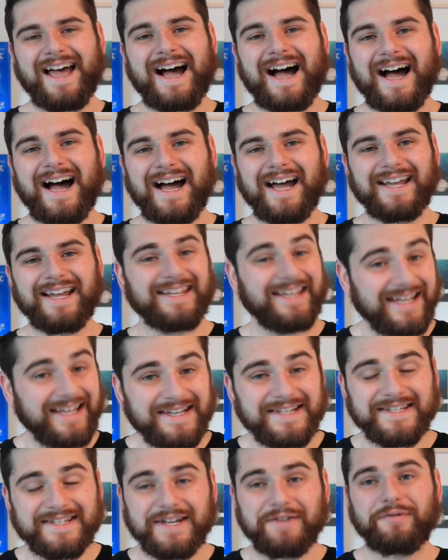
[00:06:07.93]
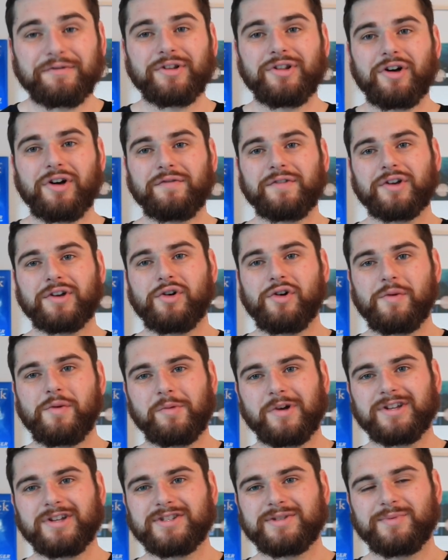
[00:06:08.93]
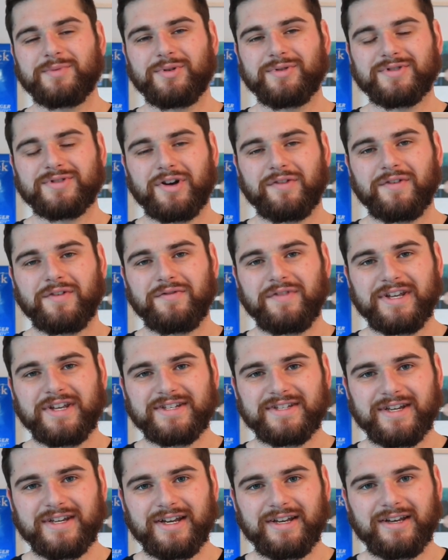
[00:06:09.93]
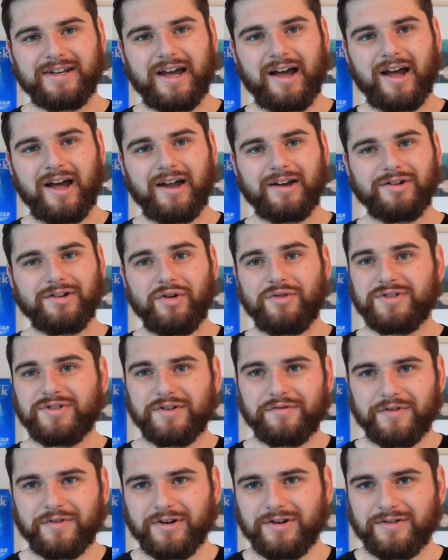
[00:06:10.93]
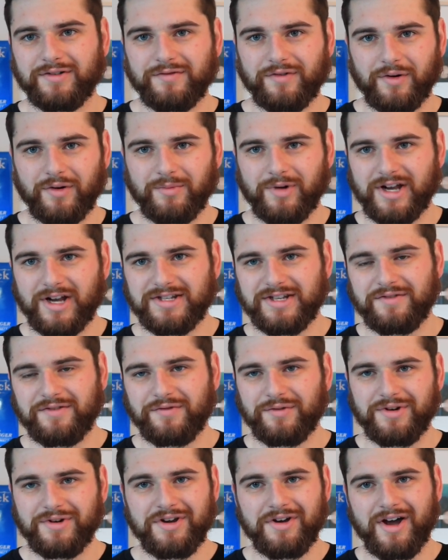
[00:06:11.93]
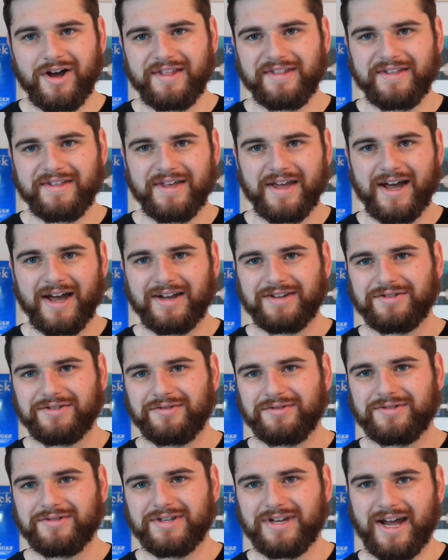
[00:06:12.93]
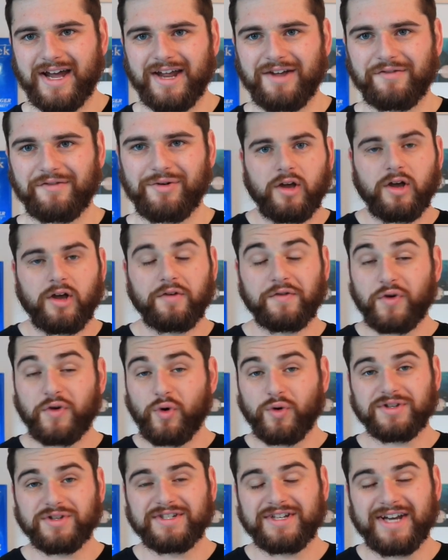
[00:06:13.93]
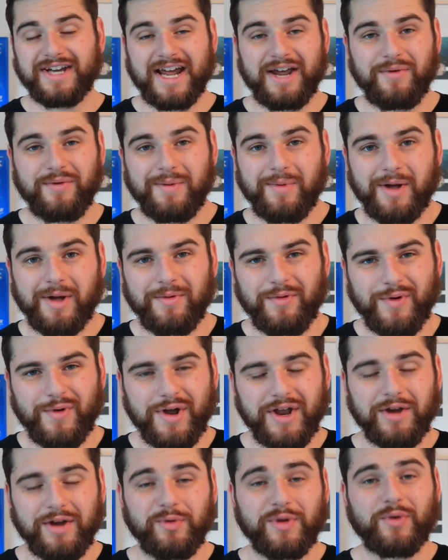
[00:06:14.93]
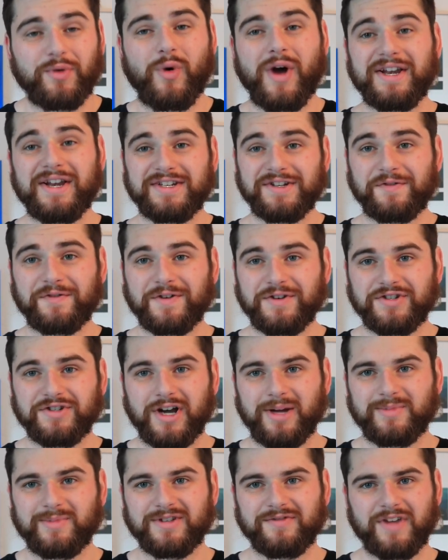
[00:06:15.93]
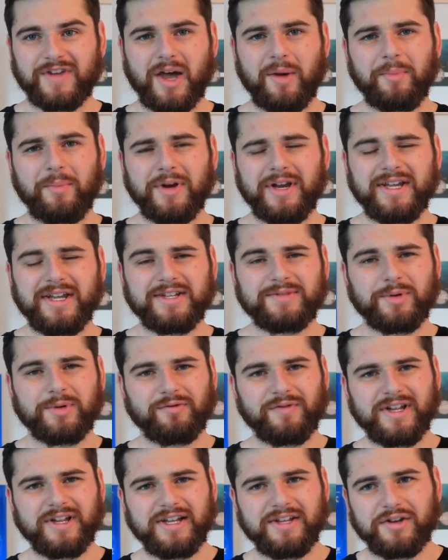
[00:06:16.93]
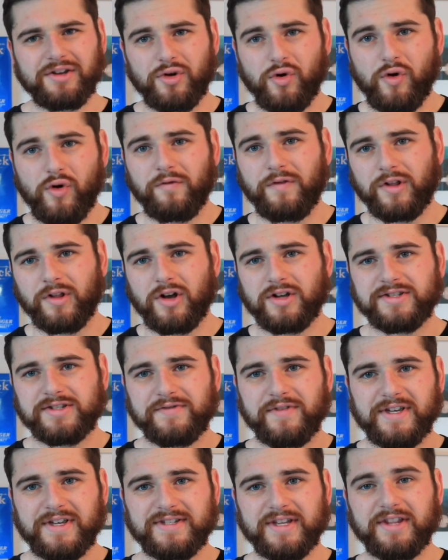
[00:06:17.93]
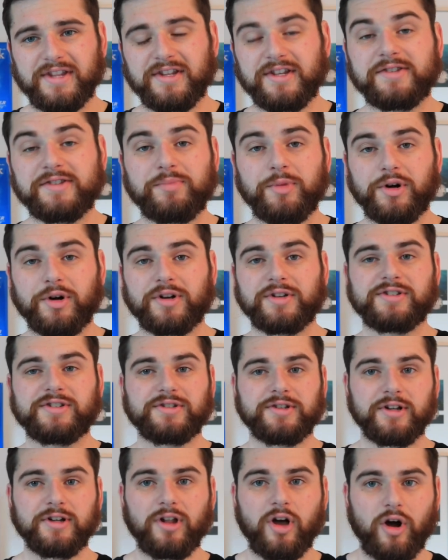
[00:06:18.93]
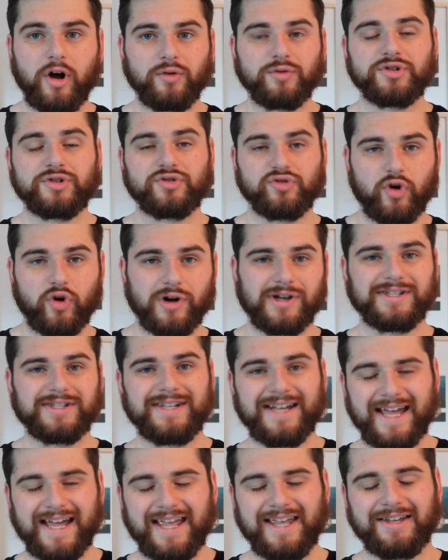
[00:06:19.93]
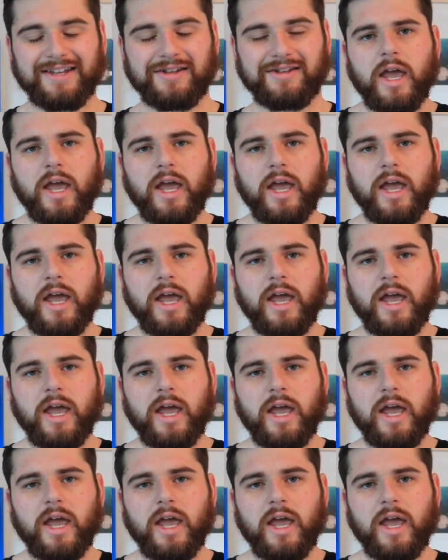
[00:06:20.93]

Again, several of the core principles of investing are no different from 1949 than they are to today. Of course, today we might be working with quite different types of companies, but really the core philosophies in this book still hold strong today.